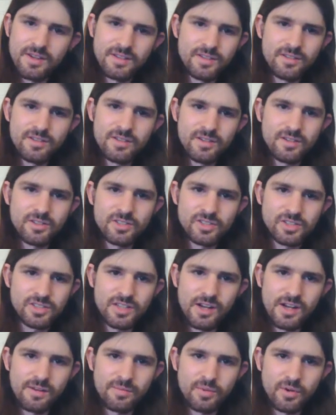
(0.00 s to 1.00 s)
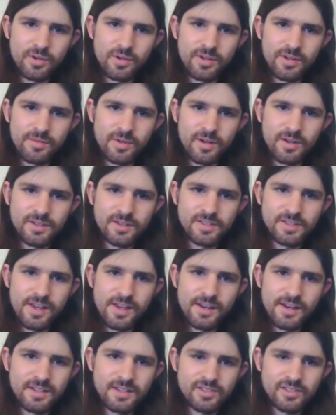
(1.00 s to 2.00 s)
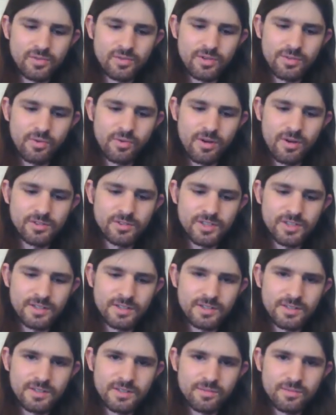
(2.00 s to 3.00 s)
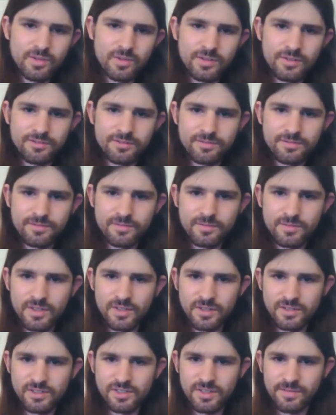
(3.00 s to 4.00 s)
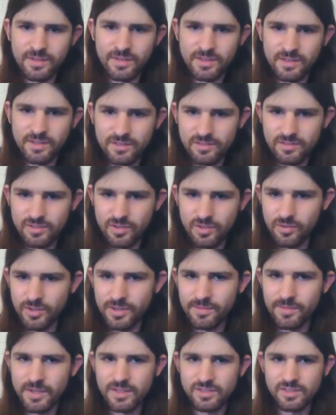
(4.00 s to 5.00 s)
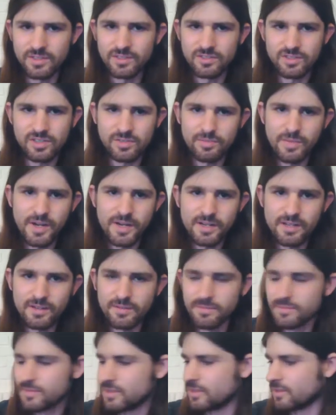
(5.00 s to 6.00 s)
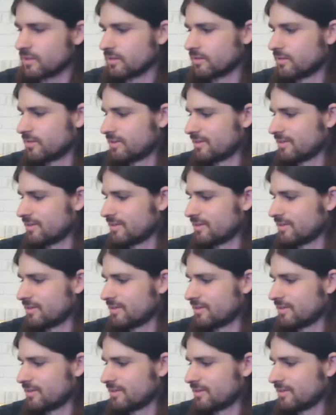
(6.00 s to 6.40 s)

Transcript: You could have just kind of put him onto any sort of project and you would have done something totally amazing. Just mic him, you